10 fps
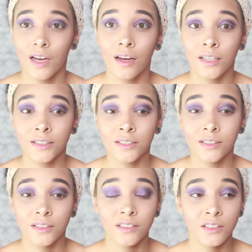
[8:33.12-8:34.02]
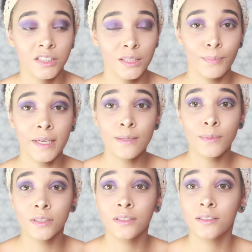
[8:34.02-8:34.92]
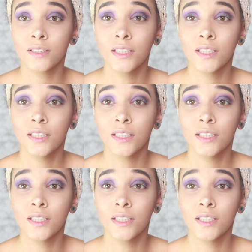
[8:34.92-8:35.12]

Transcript: colours because the pigment,